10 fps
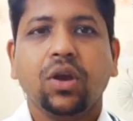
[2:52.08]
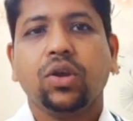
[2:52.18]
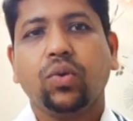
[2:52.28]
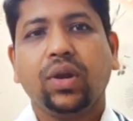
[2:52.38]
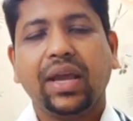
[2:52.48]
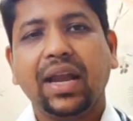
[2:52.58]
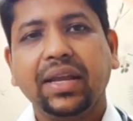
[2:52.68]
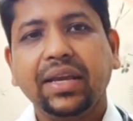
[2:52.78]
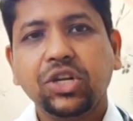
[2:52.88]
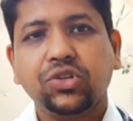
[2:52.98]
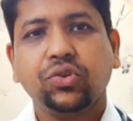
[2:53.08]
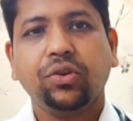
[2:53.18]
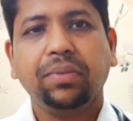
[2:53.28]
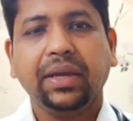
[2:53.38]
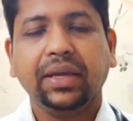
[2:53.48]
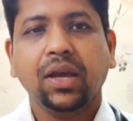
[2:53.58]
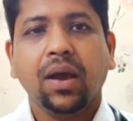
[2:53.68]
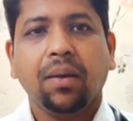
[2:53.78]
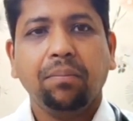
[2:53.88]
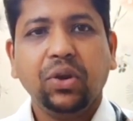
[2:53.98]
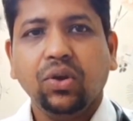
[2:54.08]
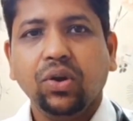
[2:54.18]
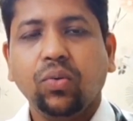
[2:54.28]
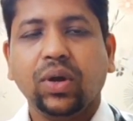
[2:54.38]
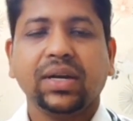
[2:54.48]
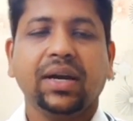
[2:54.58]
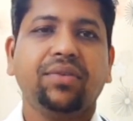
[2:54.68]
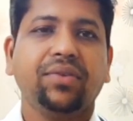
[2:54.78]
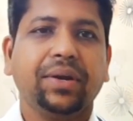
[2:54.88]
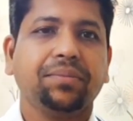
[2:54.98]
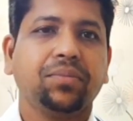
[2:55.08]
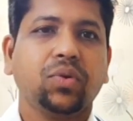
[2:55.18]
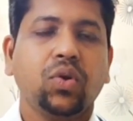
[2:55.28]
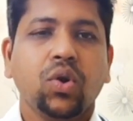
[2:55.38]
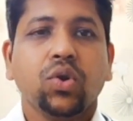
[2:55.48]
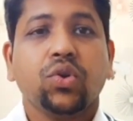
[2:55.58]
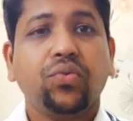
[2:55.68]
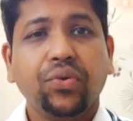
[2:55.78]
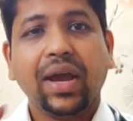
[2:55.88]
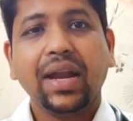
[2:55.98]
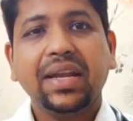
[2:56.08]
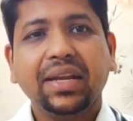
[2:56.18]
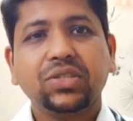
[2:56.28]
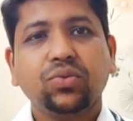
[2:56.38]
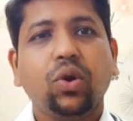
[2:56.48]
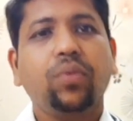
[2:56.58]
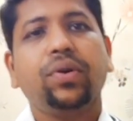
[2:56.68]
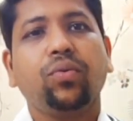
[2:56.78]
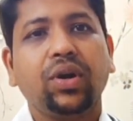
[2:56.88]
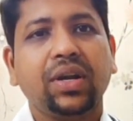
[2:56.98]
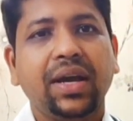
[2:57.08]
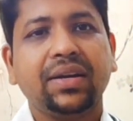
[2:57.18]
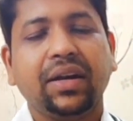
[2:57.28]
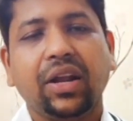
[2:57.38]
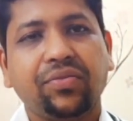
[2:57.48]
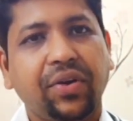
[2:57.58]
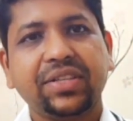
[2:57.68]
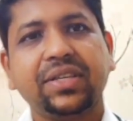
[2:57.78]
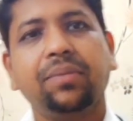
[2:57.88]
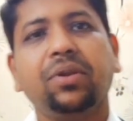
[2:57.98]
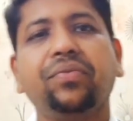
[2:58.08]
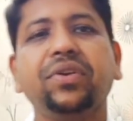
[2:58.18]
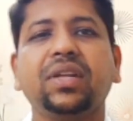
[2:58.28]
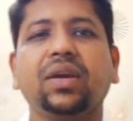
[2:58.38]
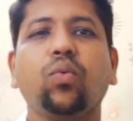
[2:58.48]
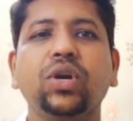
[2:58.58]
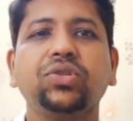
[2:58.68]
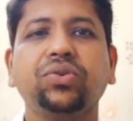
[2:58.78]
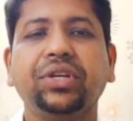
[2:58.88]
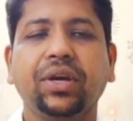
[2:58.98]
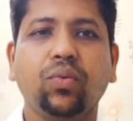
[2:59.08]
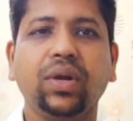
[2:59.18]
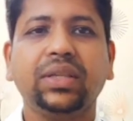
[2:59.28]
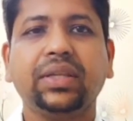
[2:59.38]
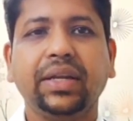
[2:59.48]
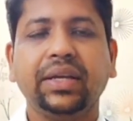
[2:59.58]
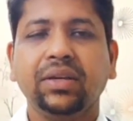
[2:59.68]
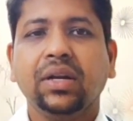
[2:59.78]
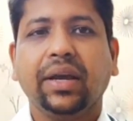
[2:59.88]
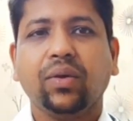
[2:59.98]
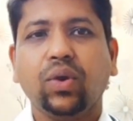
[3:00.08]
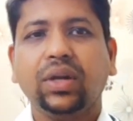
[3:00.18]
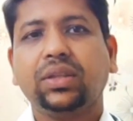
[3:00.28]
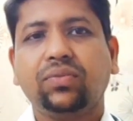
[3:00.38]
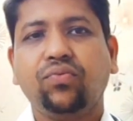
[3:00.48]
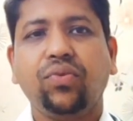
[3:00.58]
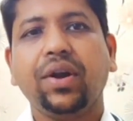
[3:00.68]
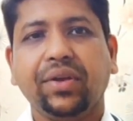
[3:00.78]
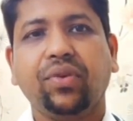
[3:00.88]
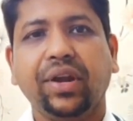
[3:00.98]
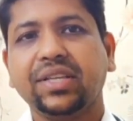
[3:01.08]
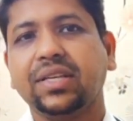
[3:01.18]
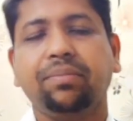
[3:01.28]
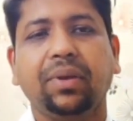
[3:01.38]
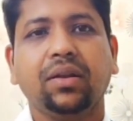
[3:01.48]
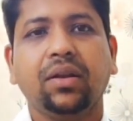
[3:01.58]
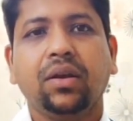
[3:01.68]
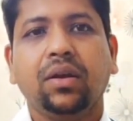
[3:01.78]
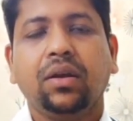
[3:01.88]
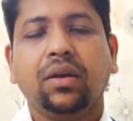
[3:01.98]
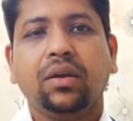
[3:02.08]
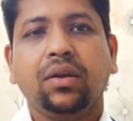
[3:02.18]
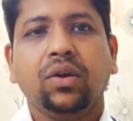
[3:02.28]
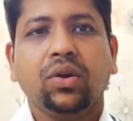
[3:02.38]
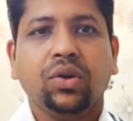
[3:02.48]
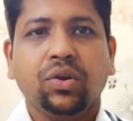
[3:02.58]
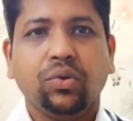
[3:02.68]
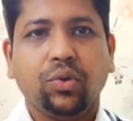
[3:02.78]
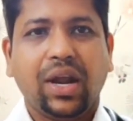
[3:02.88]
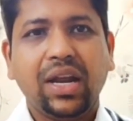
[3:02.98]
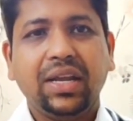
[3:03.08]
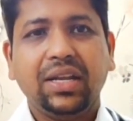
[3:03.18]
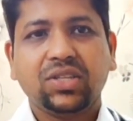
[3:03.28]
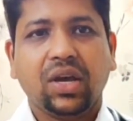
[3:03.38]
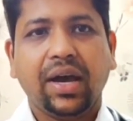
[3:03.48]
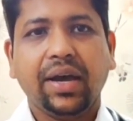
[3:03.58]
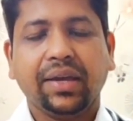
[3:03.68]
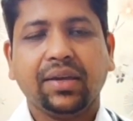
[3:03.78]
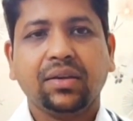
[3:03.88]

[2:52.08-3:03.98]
Your LDL should be below 100. If your LDL is over 100, like for example, if it's like 120 or 130, like 140 for example, your LDL is high,